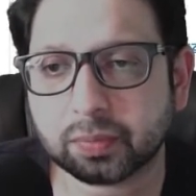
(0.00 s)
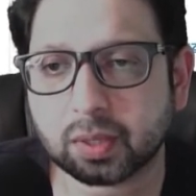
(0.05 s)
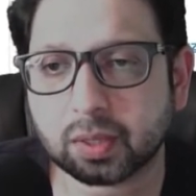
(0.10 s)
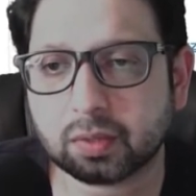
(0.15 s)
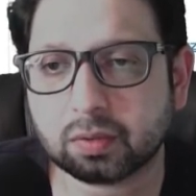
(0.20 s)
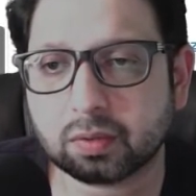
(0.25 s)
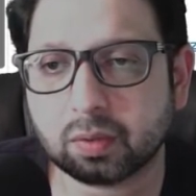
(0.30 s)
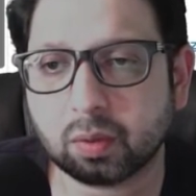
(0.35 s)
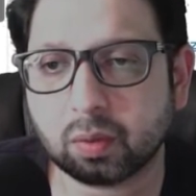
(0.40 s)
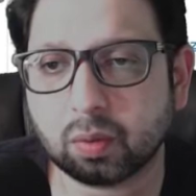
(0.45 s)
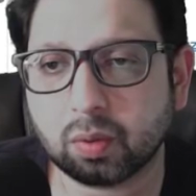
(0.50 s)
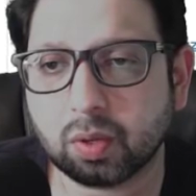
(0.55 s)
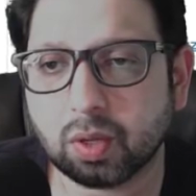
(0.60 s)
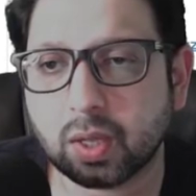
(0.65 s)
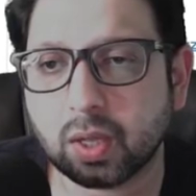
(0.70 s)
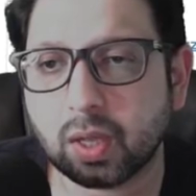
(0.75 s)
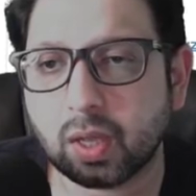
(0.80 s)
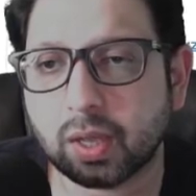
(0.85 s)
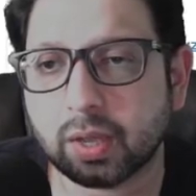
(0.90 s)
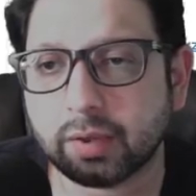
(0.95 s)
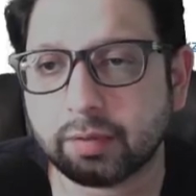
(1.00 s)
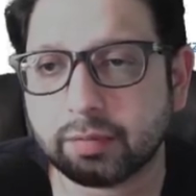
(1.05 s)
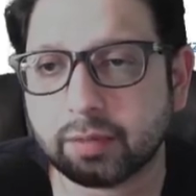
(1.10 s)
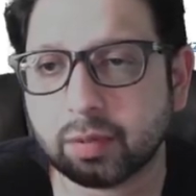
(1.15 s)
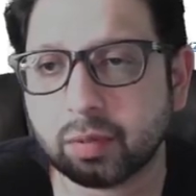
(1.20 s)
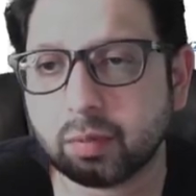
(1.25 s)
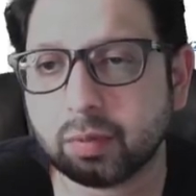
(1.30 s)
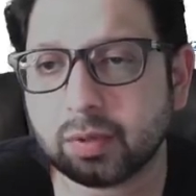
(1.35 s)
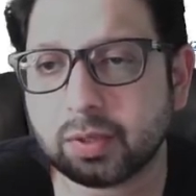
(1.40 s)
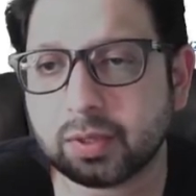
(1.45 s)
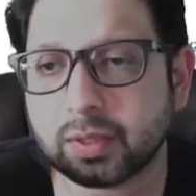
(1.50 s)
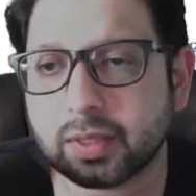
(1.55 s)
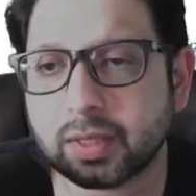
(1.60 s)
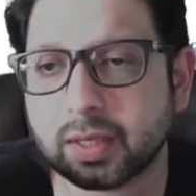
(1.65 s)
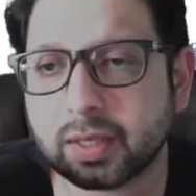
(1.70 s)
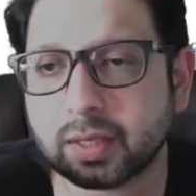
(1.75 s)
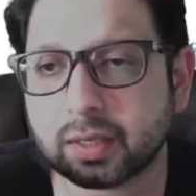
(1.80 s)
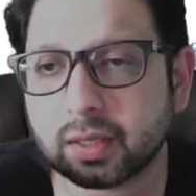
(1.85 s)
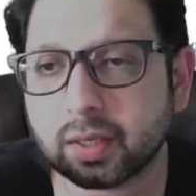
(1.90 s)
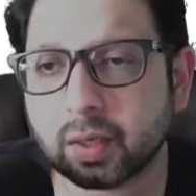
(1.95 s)
So if you would
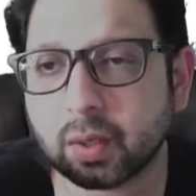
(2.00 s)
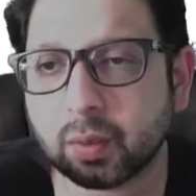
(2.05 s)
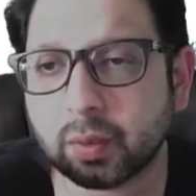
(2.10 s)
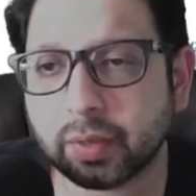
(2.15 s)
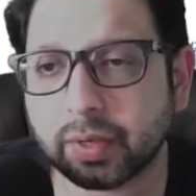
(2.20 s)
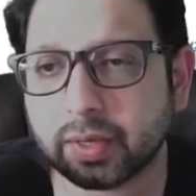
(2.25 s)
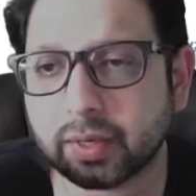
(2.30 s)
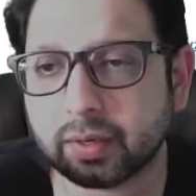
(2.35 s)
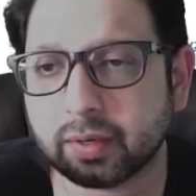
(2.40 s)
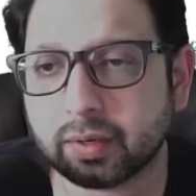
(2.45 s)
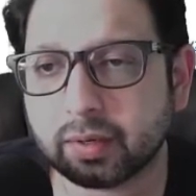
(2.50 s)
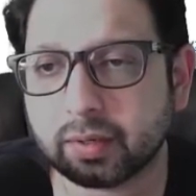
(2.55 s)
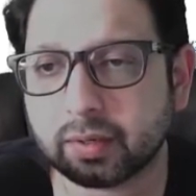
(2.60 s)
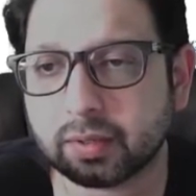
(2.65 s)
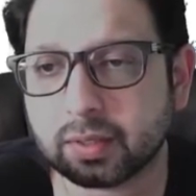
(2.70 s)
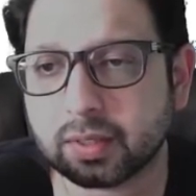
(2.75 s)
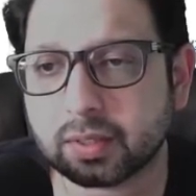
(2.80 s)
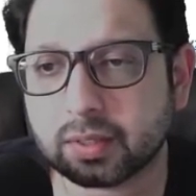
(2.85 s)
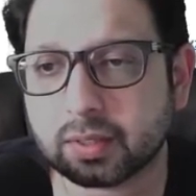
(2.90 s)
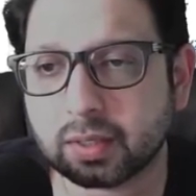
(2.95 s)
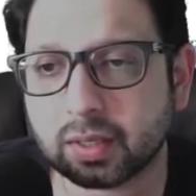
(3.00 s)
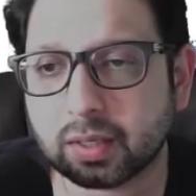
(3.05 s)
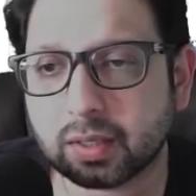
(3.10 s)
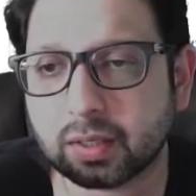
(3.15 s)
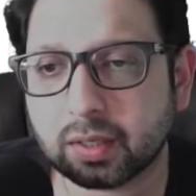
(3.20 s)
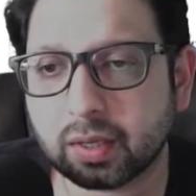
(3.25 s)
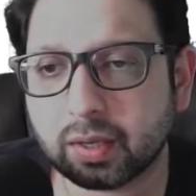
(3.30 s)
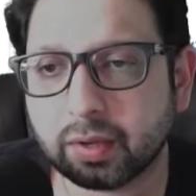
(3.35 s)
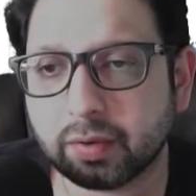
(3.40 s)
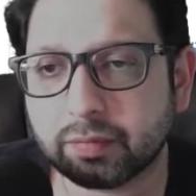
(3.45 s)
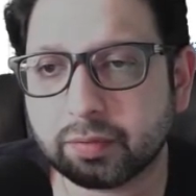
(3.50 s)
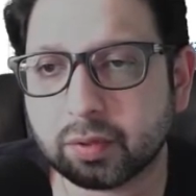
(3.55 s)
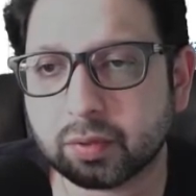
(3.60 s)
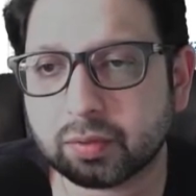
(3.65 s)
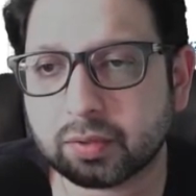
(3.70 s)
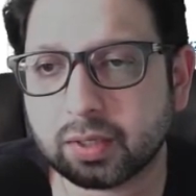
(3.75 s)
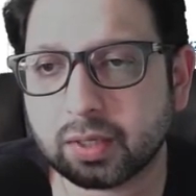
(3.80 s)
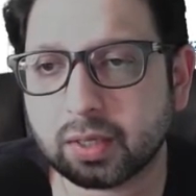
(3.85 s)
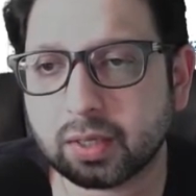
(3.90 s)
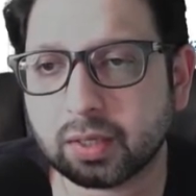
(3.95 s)
go here, if you
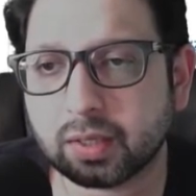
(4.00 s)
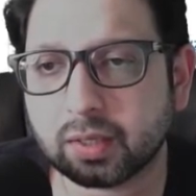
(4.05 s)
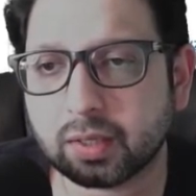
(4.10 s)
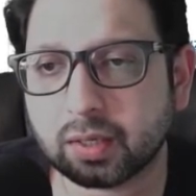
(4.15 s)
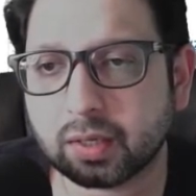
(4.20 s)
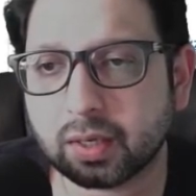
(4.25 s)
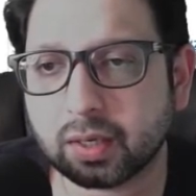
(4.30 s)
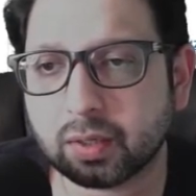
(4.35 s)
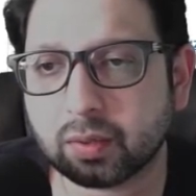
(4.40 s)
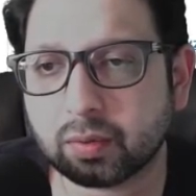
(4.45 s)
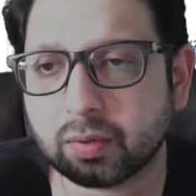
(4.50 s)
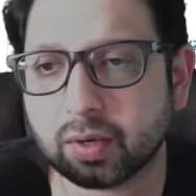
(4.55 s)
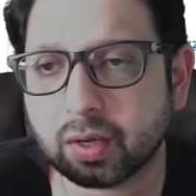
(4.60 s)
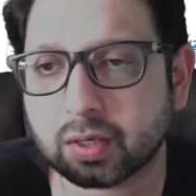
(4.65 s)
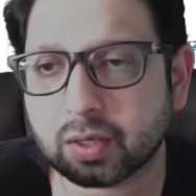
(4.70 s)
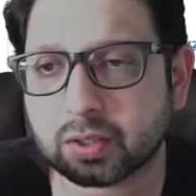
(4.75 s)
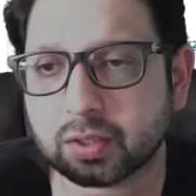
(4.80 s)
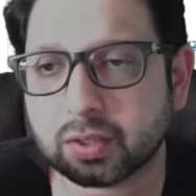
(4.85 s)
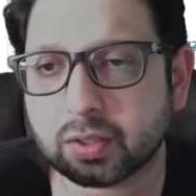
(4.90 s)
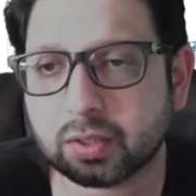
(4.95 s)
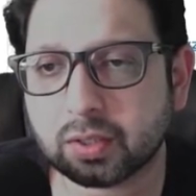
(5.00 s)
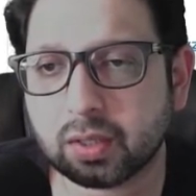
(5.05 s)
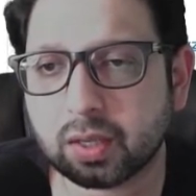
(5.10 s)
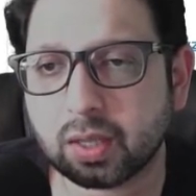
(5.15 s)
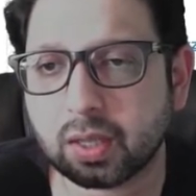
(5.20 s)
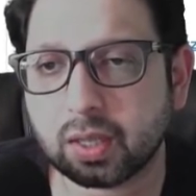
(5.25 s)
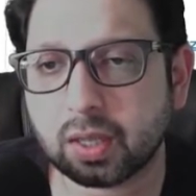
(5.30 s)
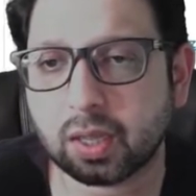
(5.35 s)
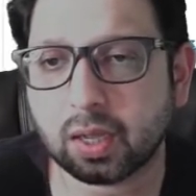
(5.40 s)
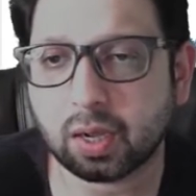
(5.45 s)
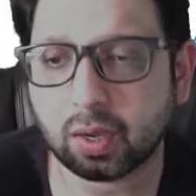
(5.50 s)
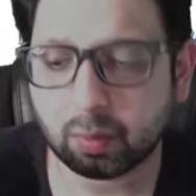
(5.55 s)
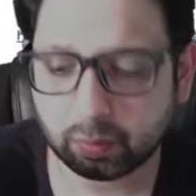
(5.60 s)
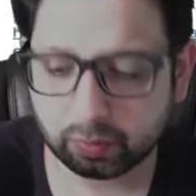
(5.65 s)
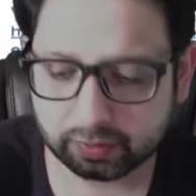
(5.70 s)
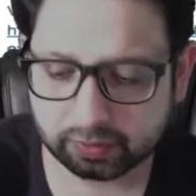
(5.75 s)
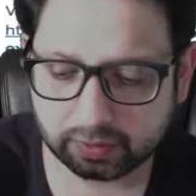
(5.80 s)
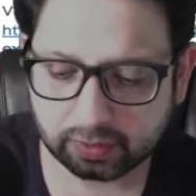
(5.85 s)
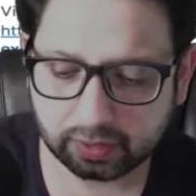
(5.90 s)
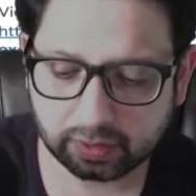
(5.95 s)
see in the introduction, I would
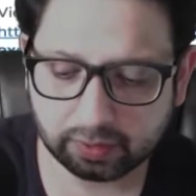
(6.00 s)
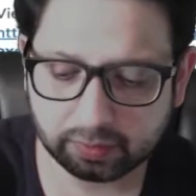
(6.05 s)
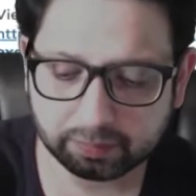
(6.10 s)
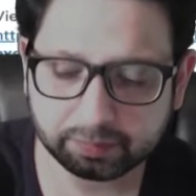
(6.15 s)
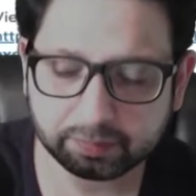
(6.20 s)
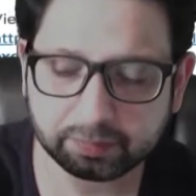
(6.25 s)
say